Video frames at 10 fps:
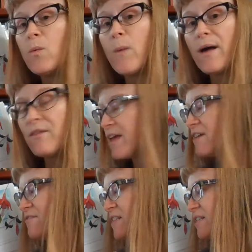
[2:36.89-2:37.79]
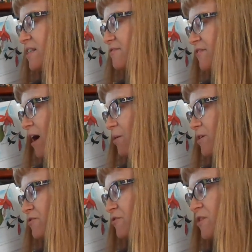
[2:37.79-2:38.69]
While they visit the
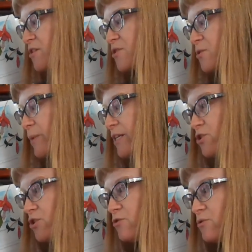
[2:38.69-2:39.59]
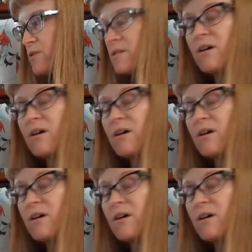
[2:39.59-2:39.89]
flowers for their sweet juice